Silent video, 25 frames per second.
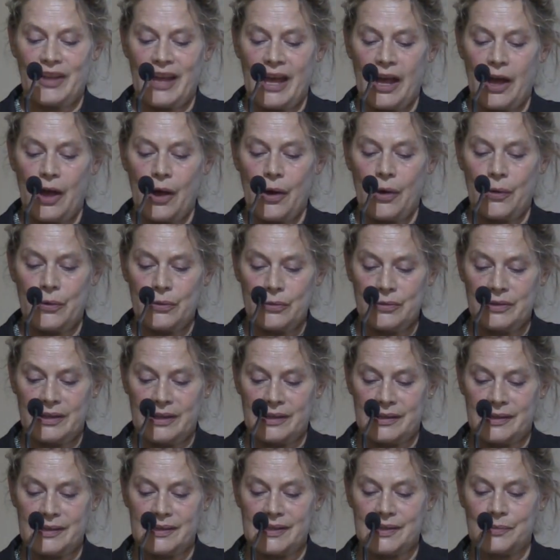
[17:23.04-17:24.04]
their
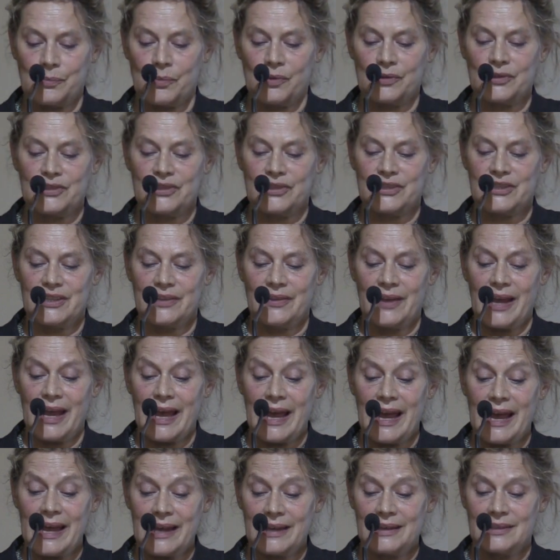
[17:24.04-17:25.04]
owners wanted to
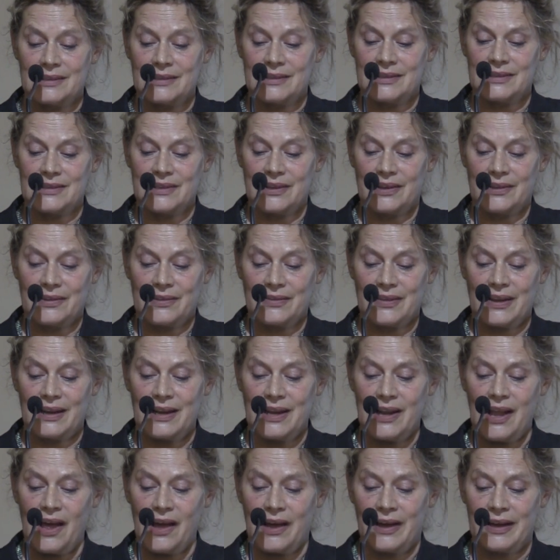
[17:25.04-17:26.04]
end the
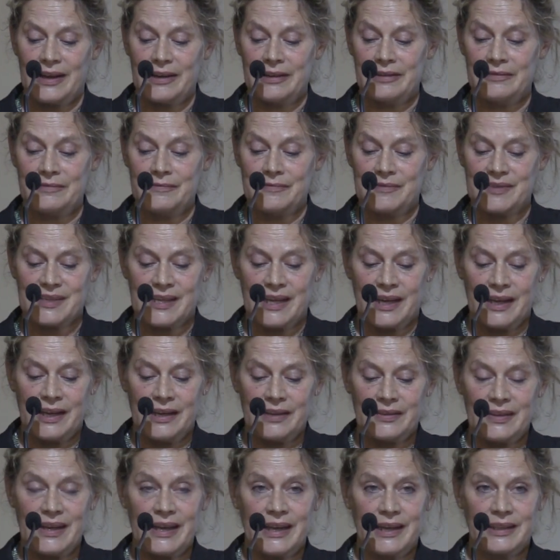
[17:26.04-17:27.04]
lives
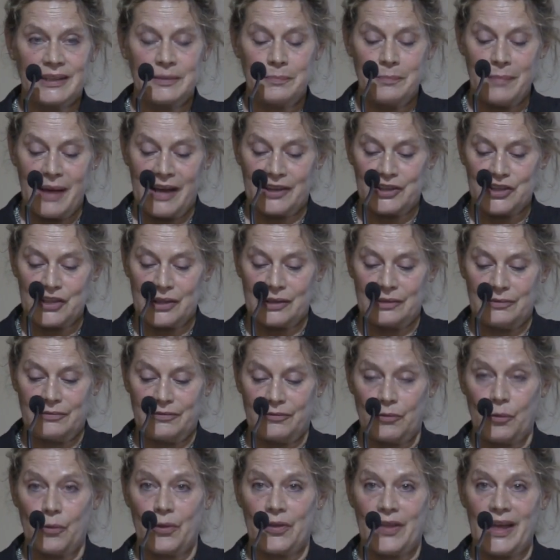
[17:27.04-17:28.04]
they had imagined
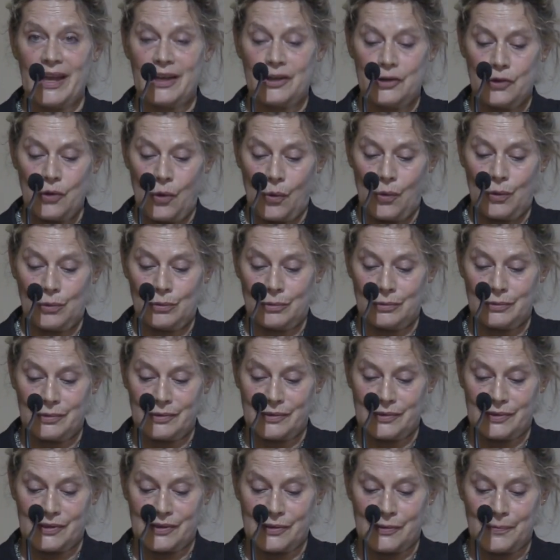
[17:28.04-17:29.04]
for their
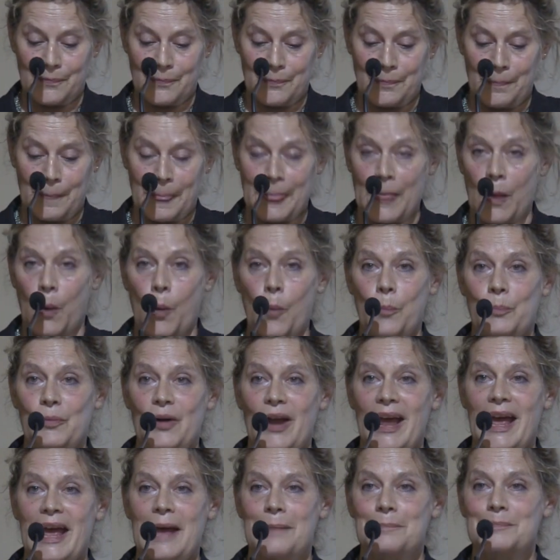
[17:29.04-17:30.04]
dolls. Or
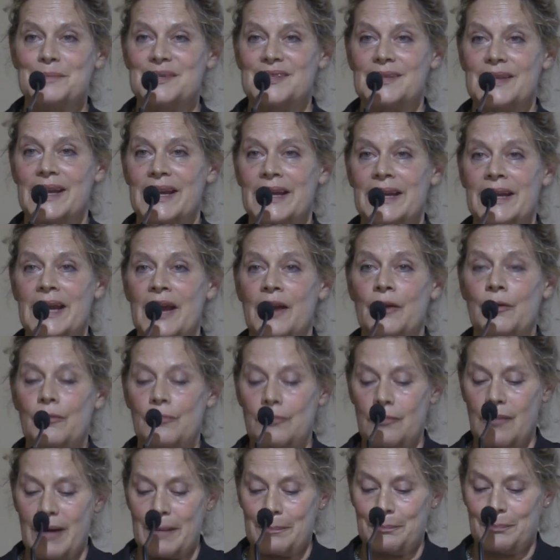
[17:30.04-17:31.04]
perhaps they
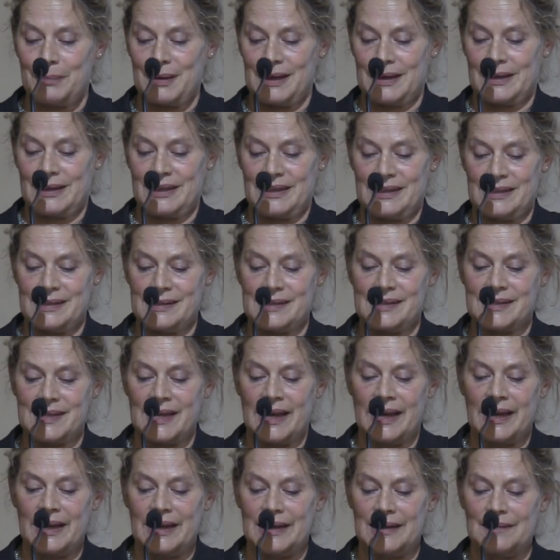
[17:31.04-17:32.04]
replicants
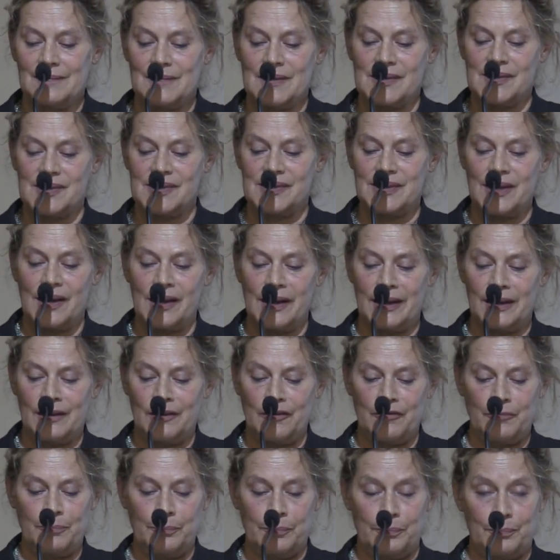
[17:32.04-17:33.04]
in the
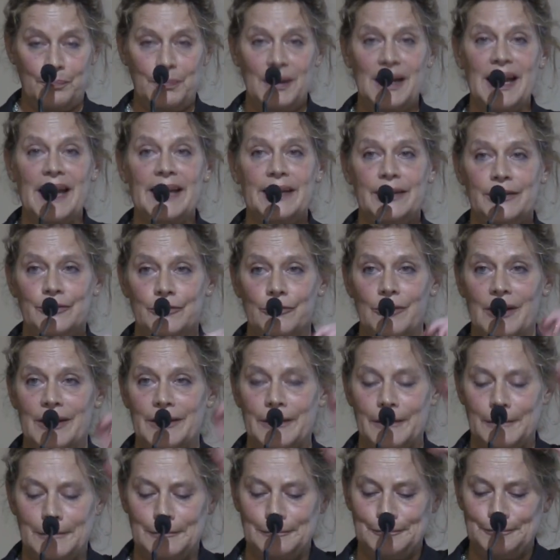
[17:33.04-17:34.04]
style of Blade
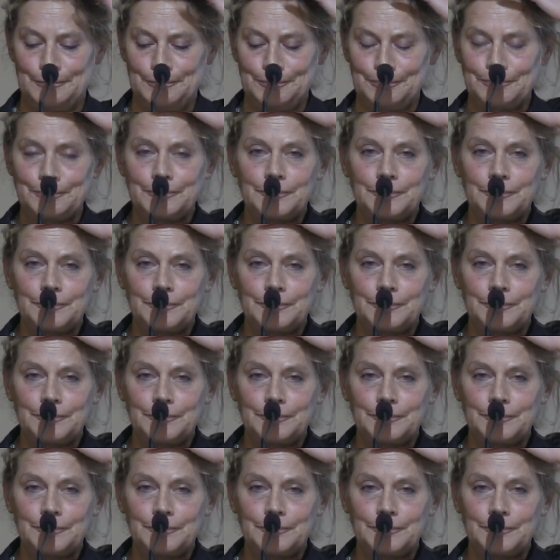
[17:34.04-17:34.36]
Runner.